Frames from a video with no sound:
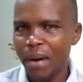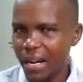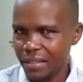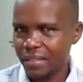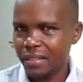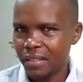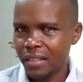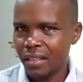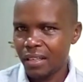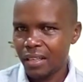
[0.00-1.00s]

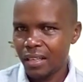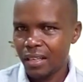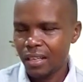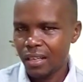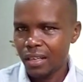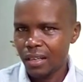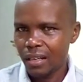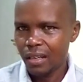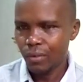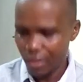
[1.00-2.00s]
bypass
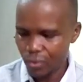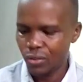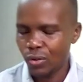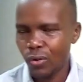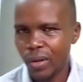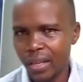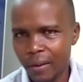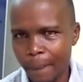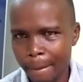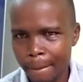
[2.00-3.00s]
without
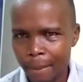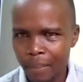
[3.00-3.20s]
knowing.